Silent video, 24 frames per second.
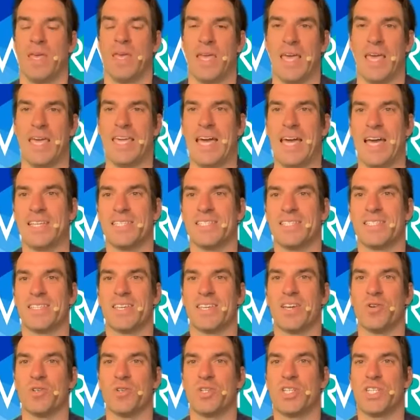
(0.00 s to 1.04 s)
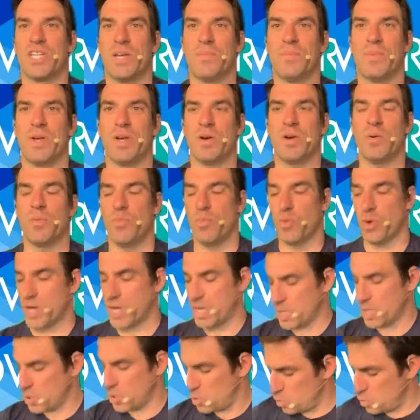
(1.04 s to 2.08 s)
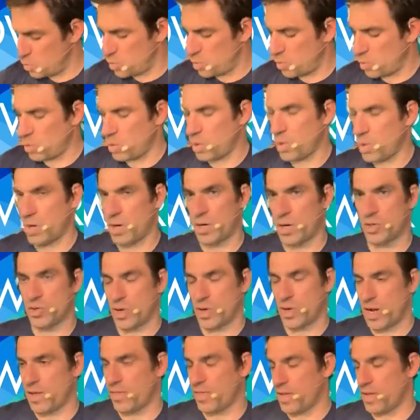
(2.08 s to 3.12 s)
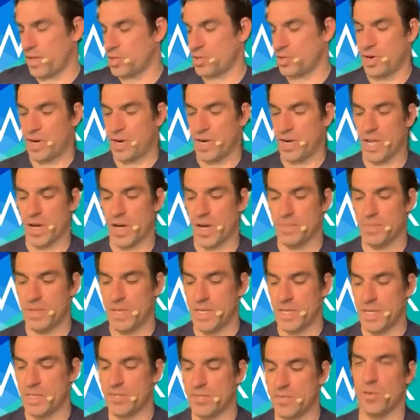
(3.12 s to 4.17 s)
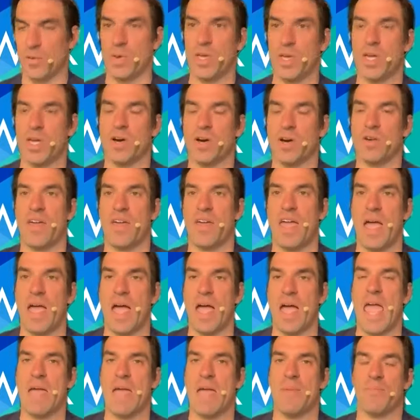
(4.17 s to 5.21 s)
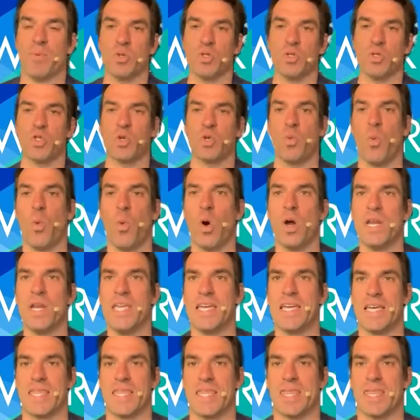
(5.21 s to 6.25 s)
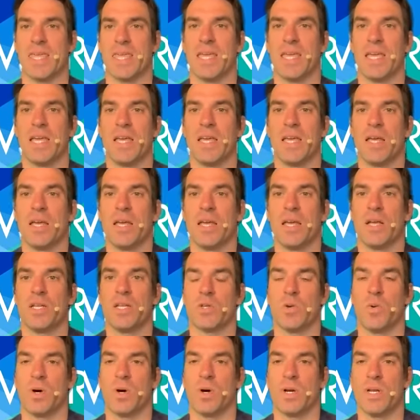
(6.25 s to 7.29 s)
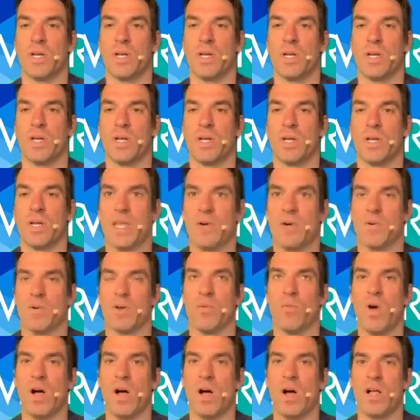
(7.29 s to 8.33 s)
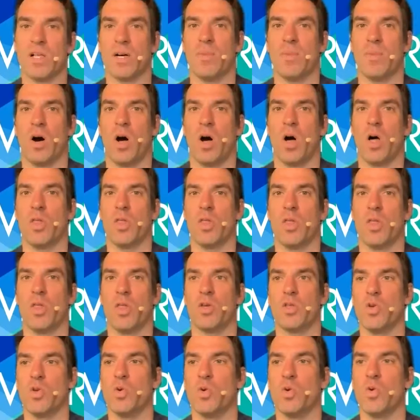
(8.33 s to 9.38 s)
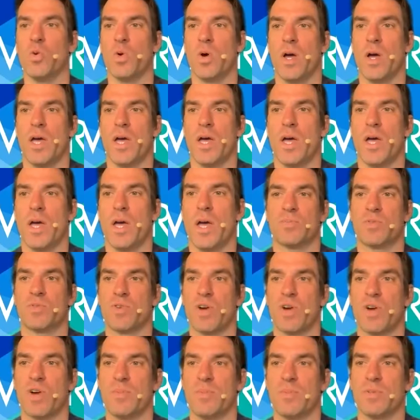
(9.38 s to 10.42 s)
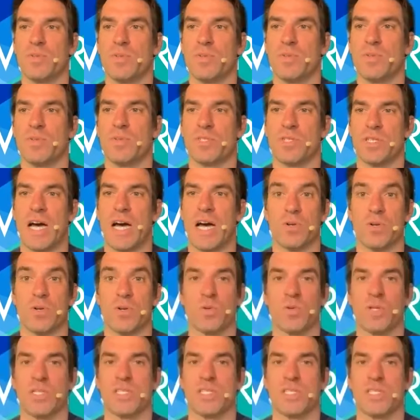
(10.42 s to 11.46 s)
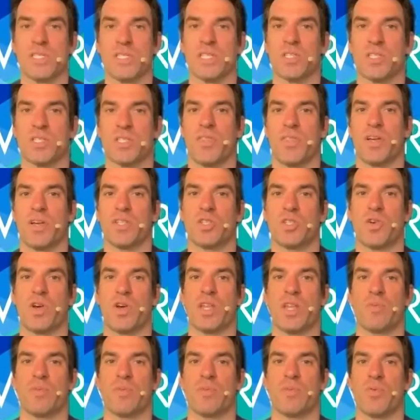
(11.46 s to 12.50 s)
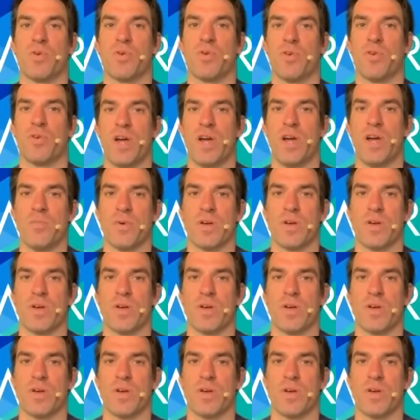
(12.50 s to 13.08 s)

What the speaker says: Hey guys, Coach Jim here, bringing you your triathlon training updates for the week of April 20th, 2020. I want to welcome all the new subscribers to the Tower 26 Triathlon Training Program.